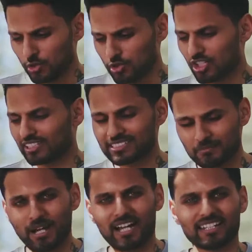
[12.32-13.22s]
You're
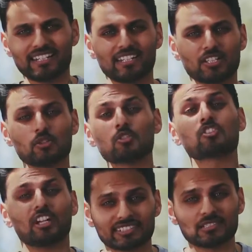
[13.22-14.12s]
just a man, you're
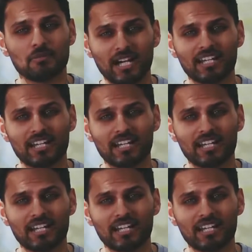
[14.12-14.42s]
just a